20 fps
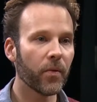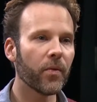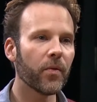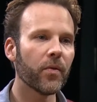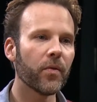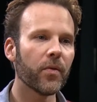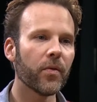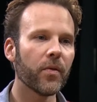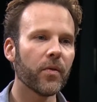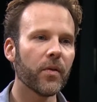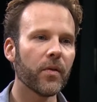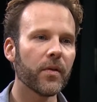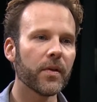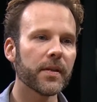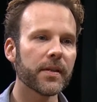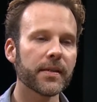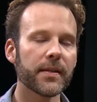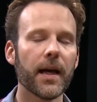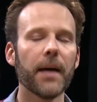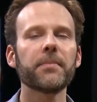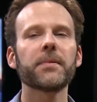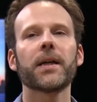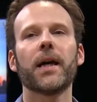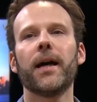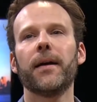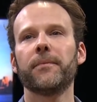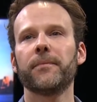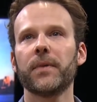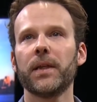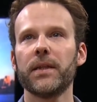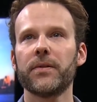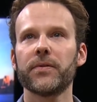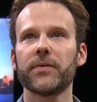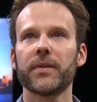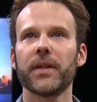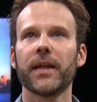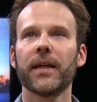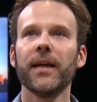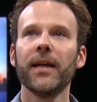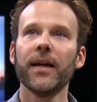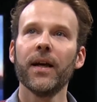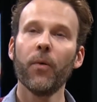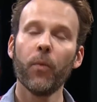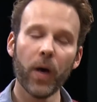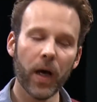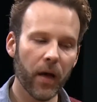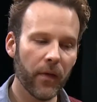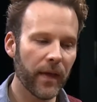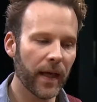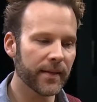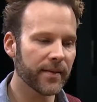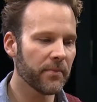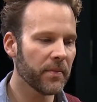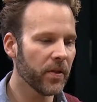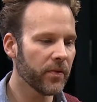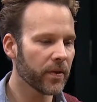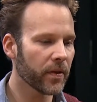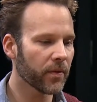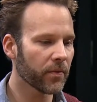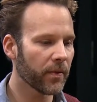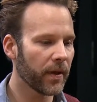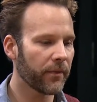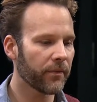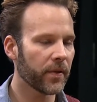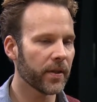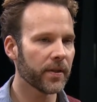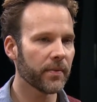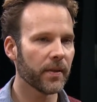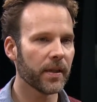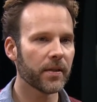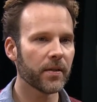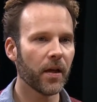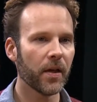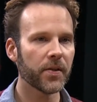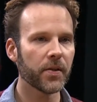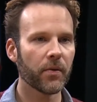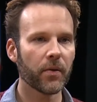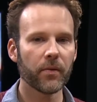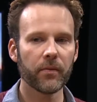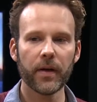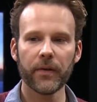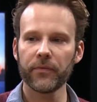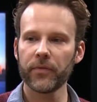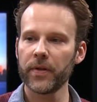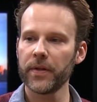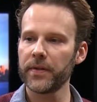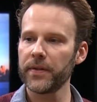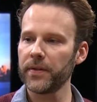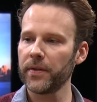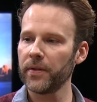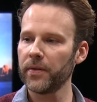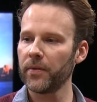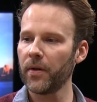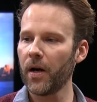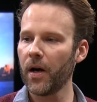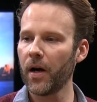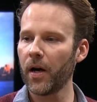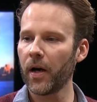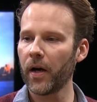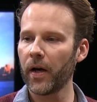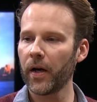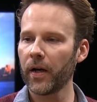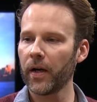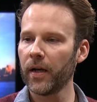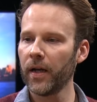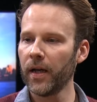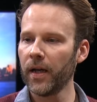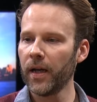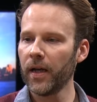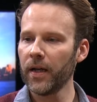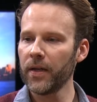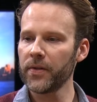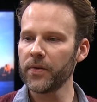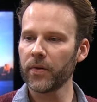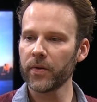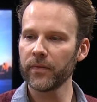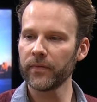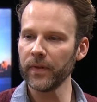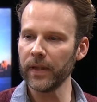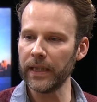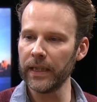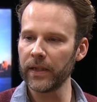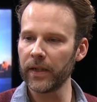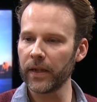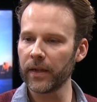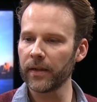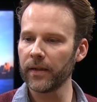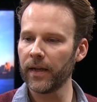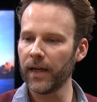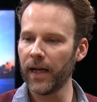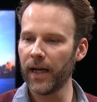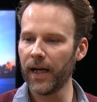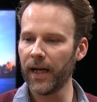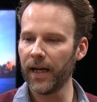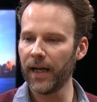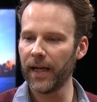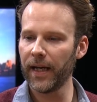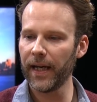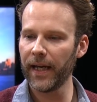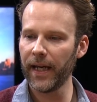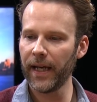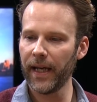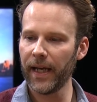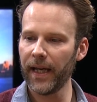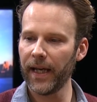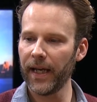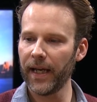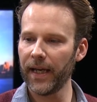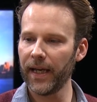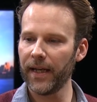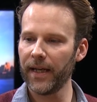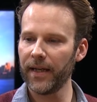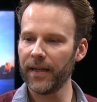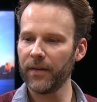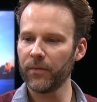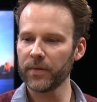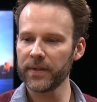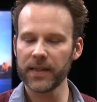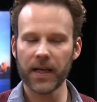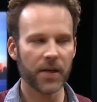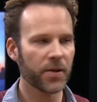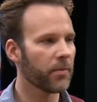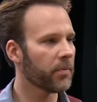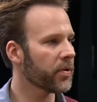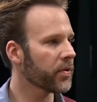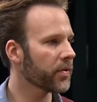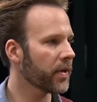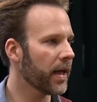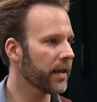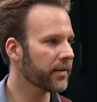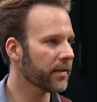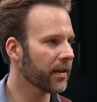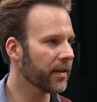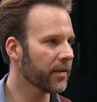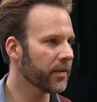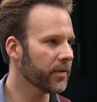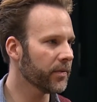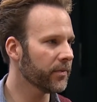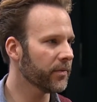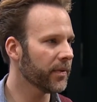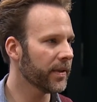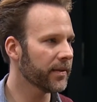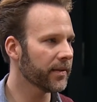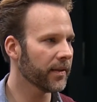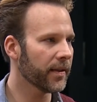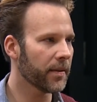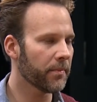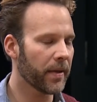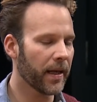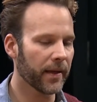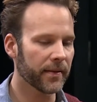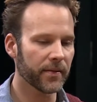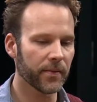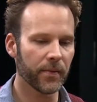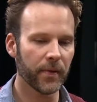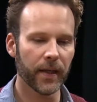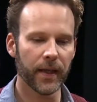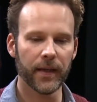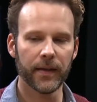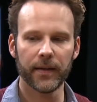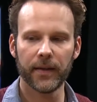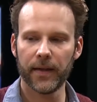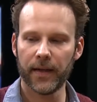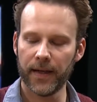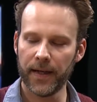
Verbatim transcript: come from? Stop Time. Interesting. Well, that's a musical reference, but it's also a reference to our sort of leader, Sasha Petrovsky, who recently passed away.